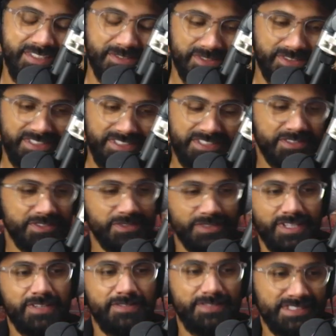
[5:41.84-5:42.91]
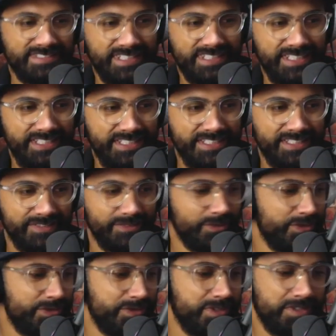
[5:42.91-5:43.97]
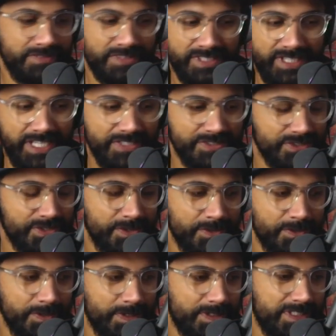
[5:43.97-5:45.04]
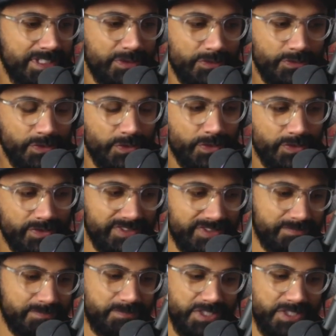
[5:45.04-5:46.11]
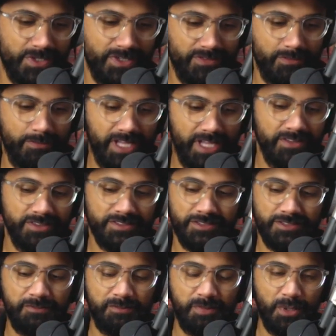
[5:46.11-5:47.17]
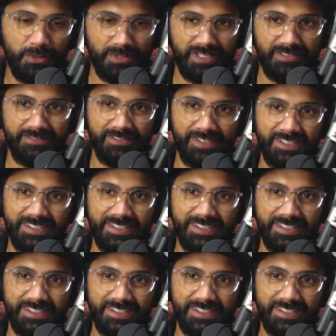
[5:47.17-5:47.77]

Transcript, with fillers: You know, it's either you love the city and or you love the nature and the outdoors. It's but you have a balance of both. I